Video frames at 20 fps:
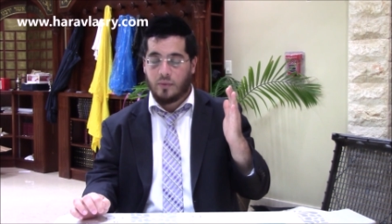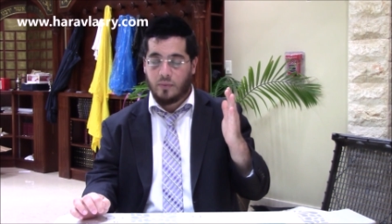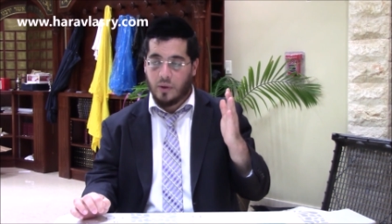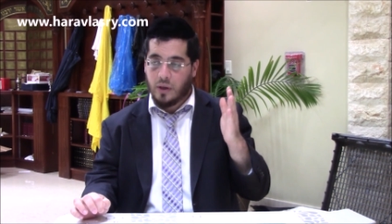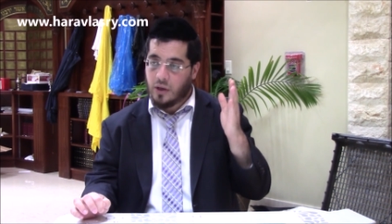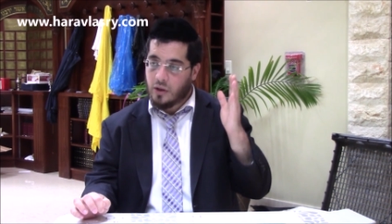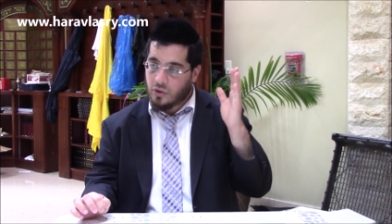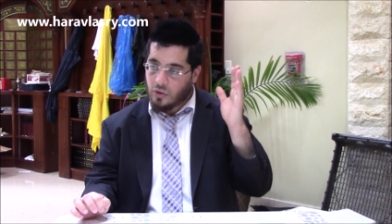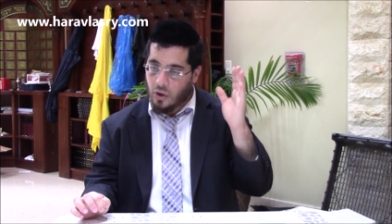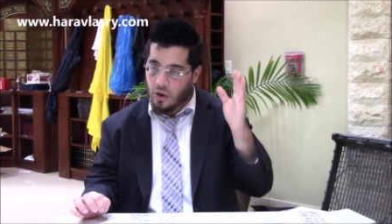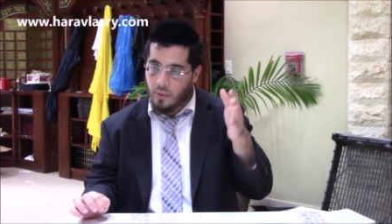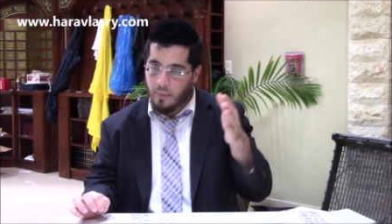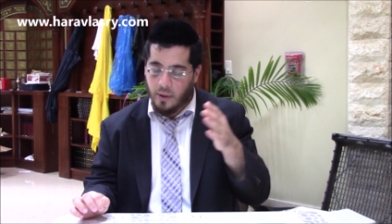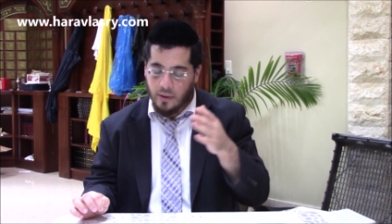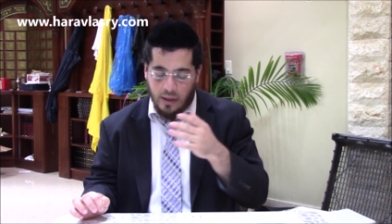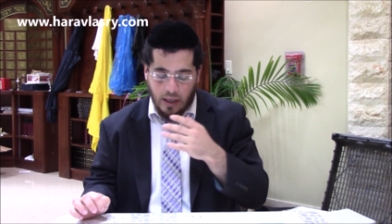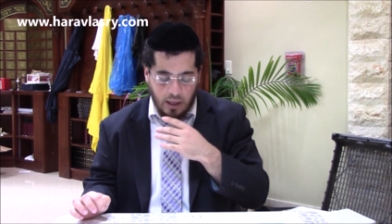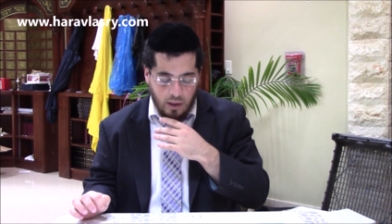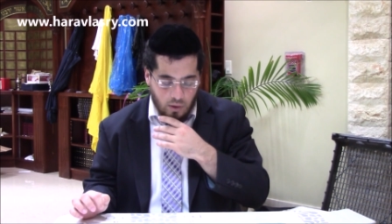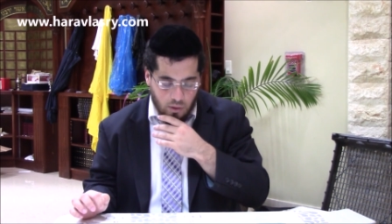We're going to talk
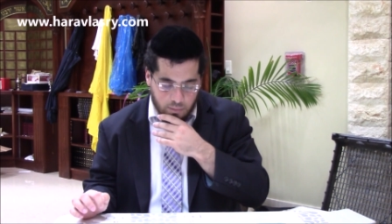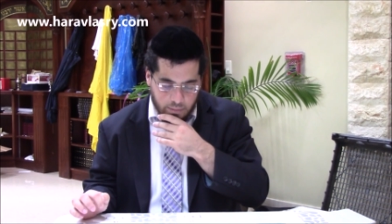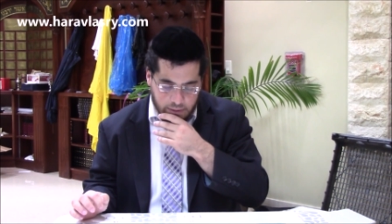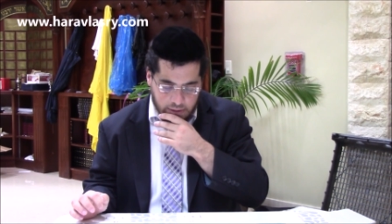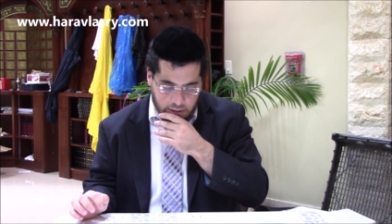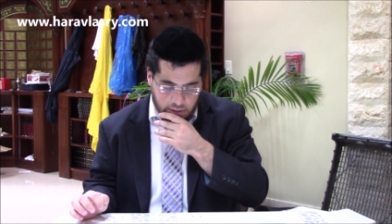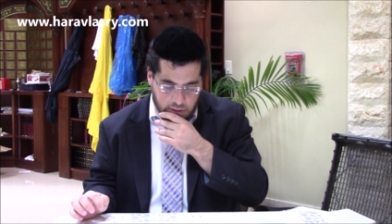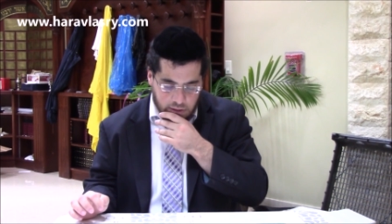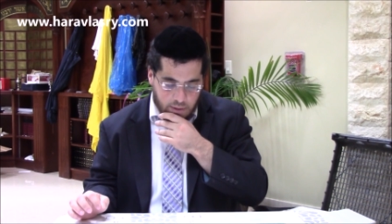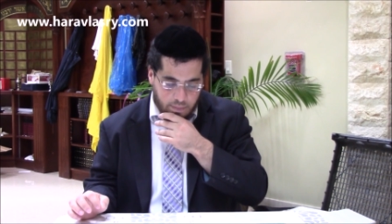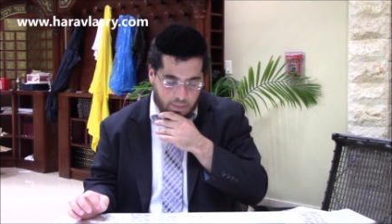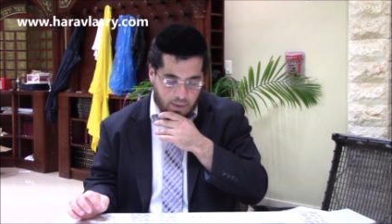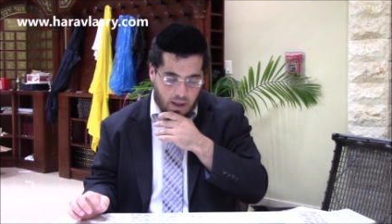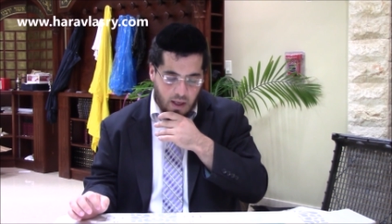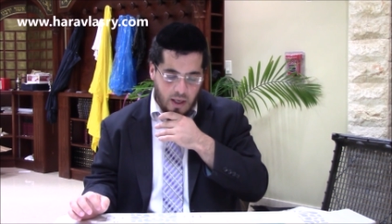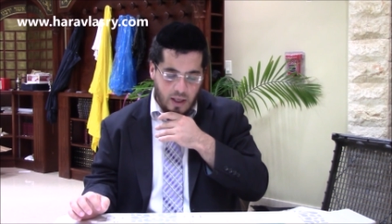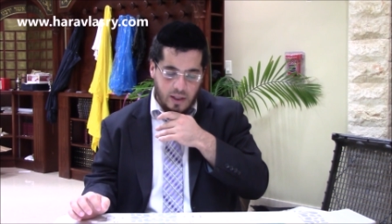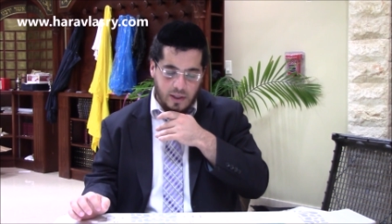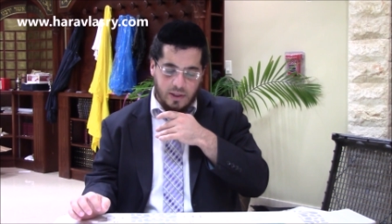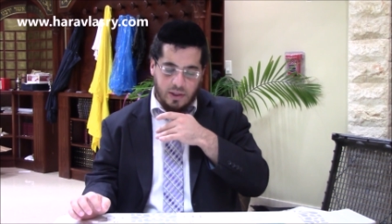about the halachot b'ezrat Hashem.
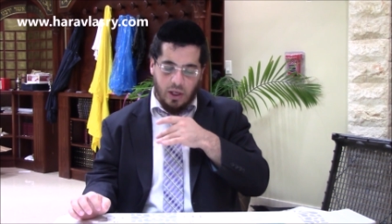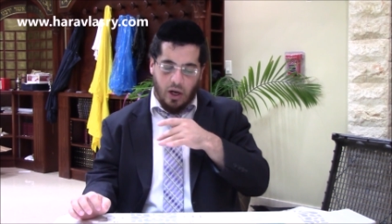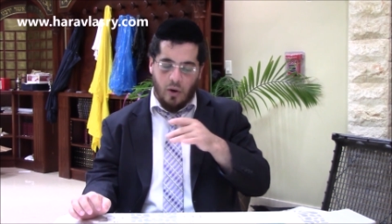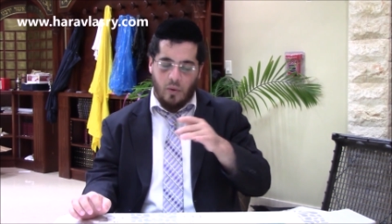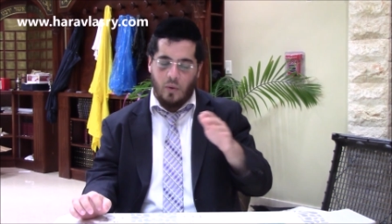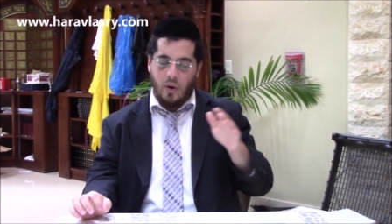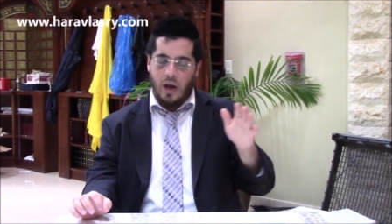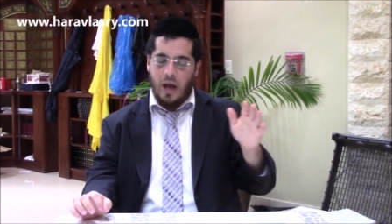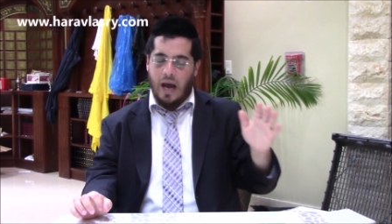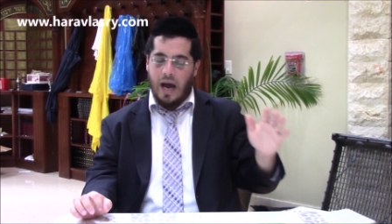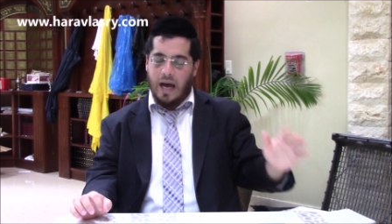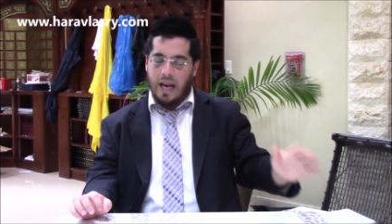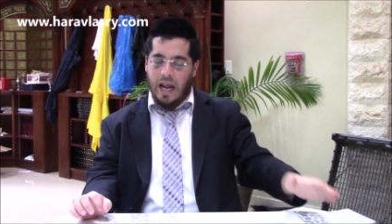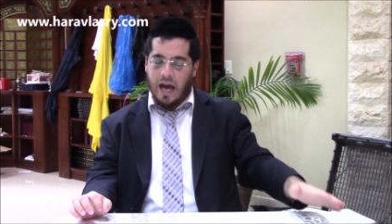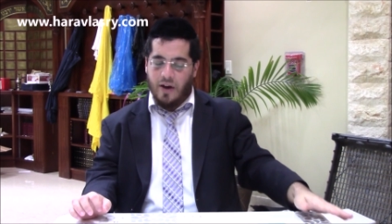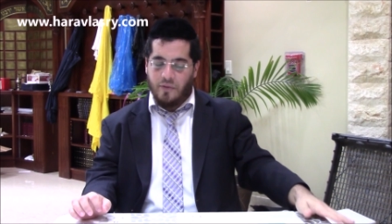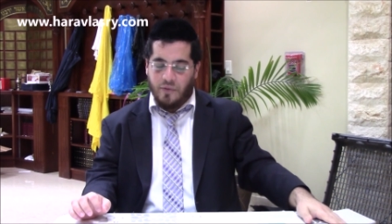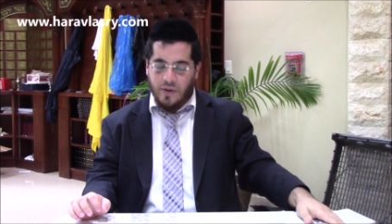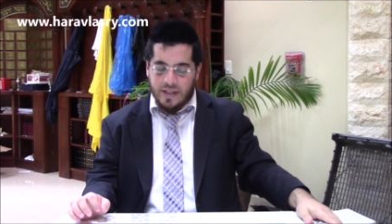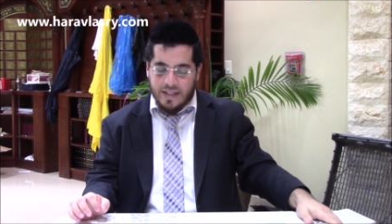So,
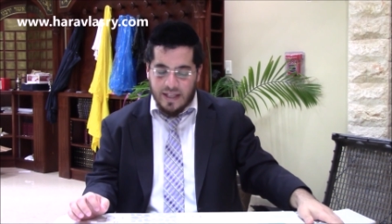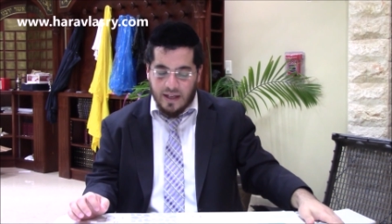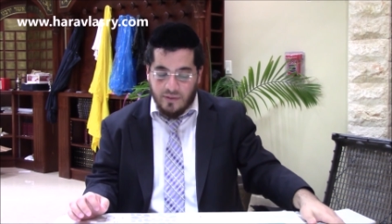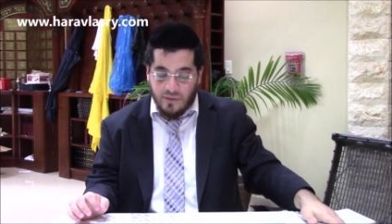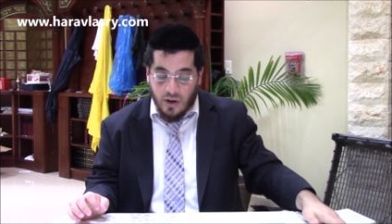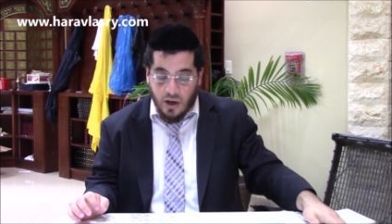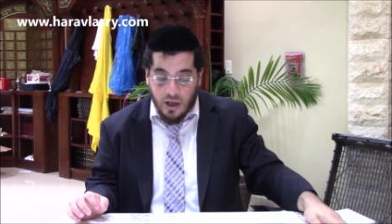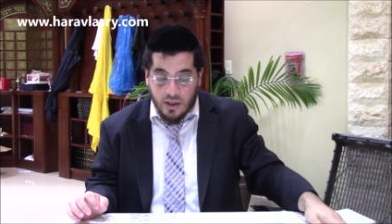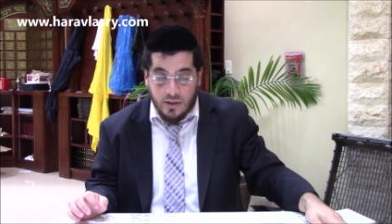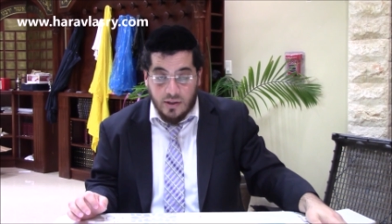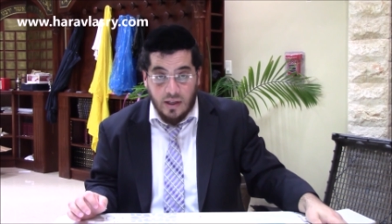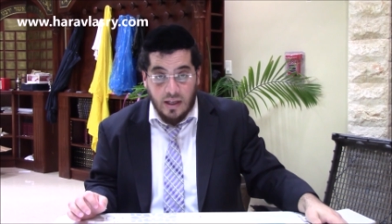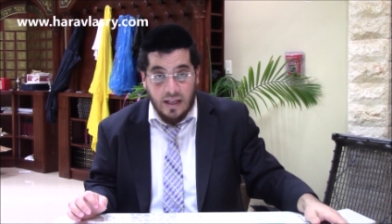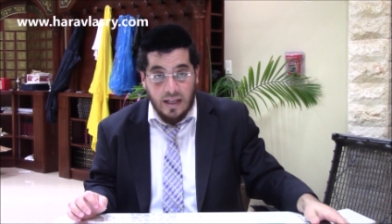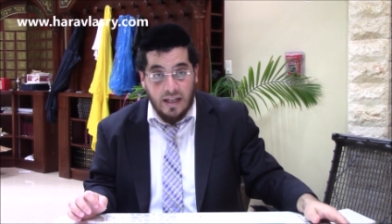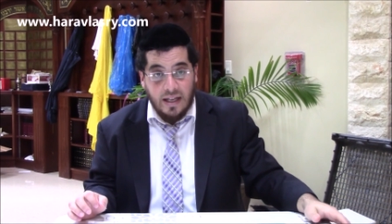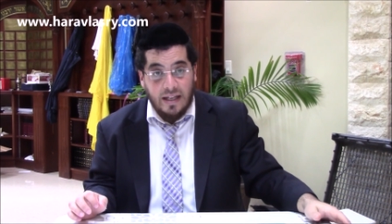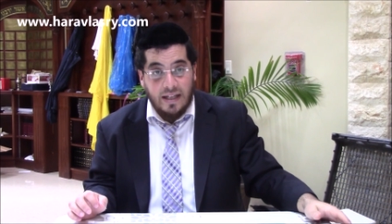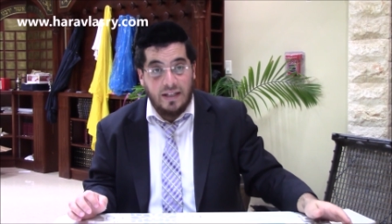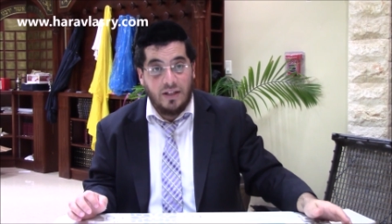anaf etzavot,
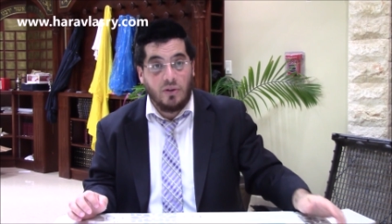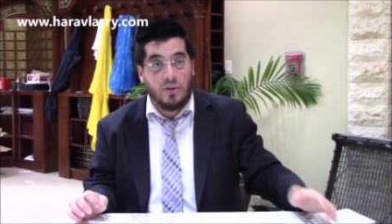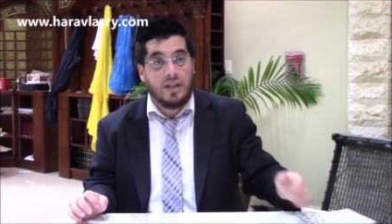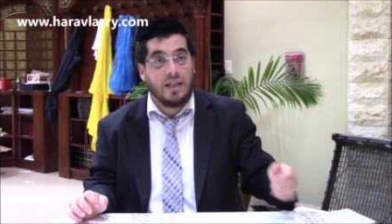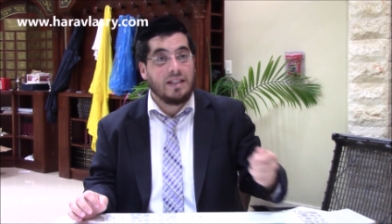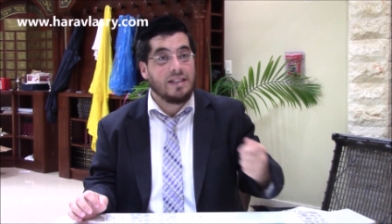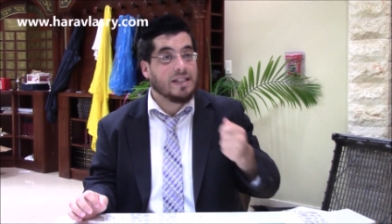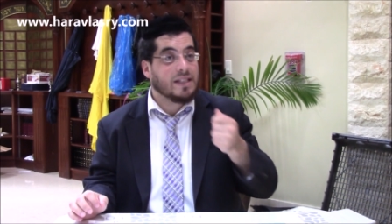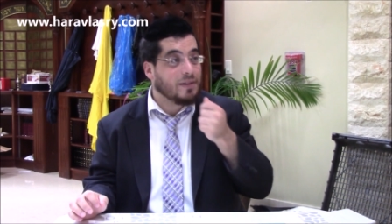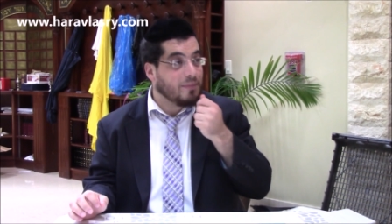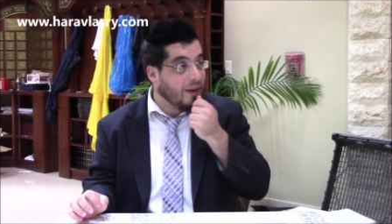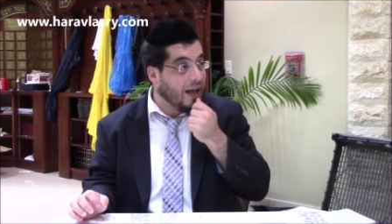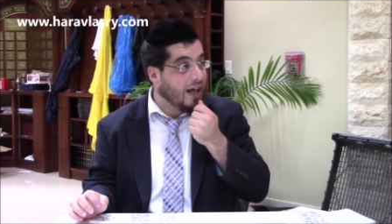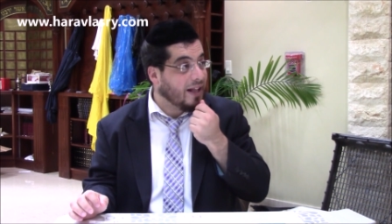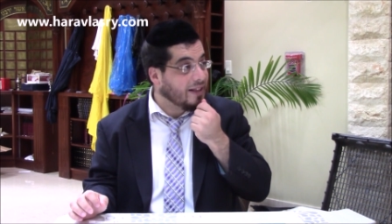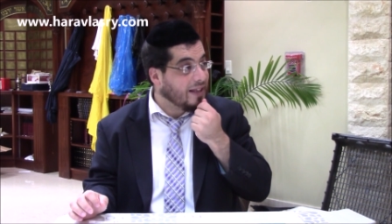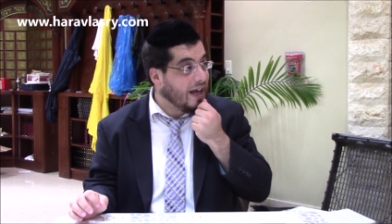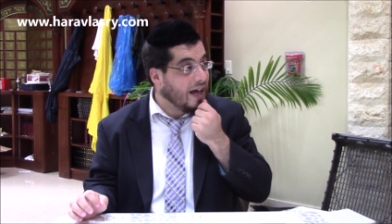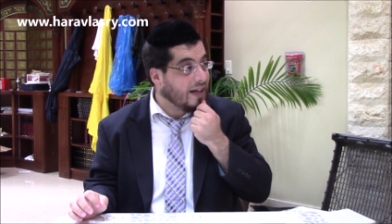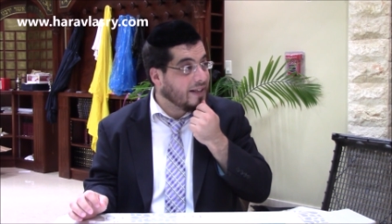you can
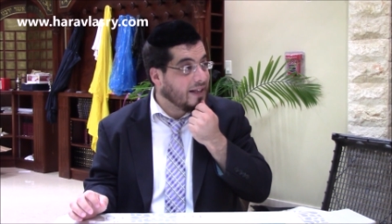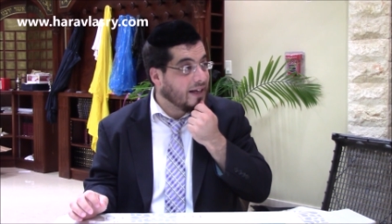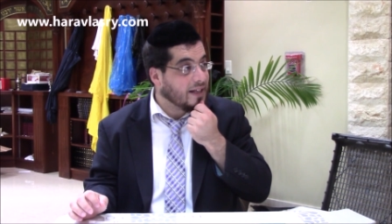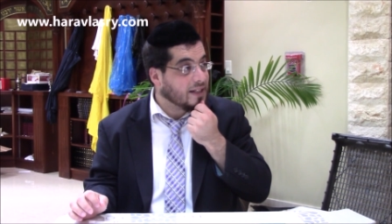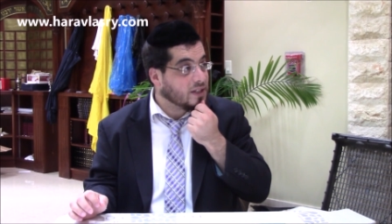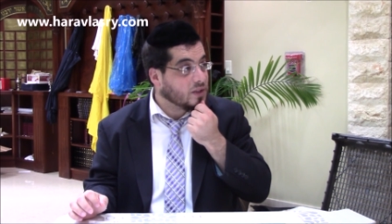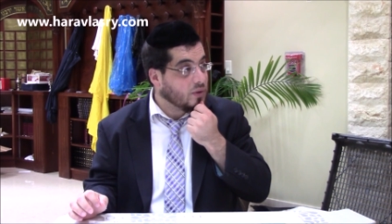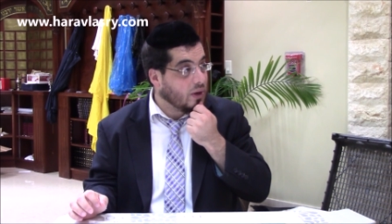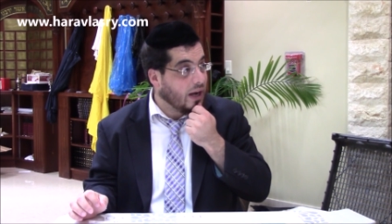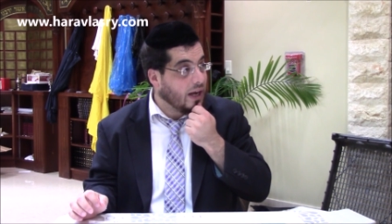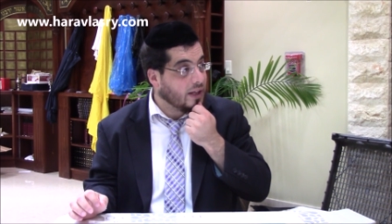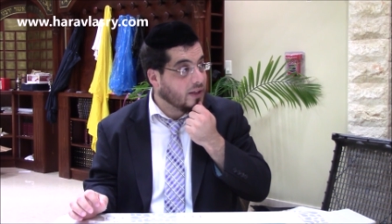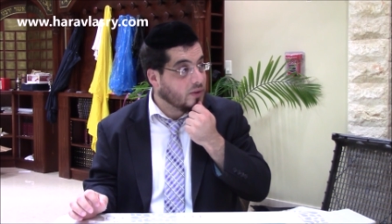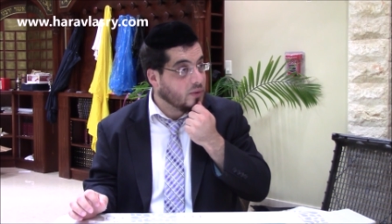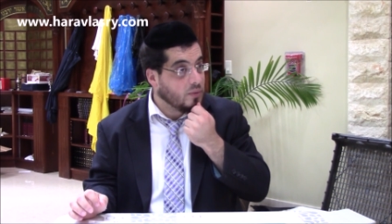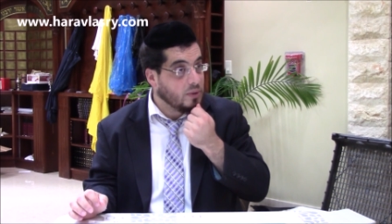smell the hadas, right?